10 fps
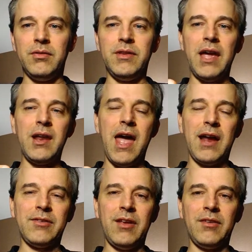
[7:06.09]
data
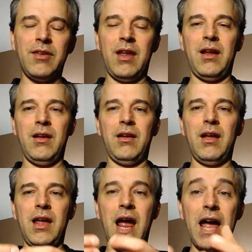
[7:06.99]
access at
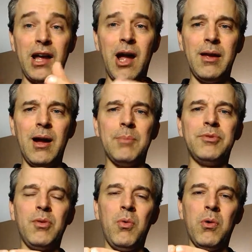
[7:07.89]
a high
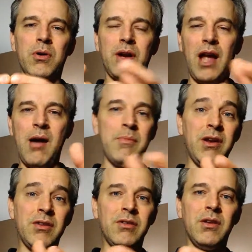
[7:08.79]
IOPS or
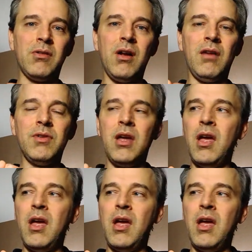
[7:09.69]
combination thereof,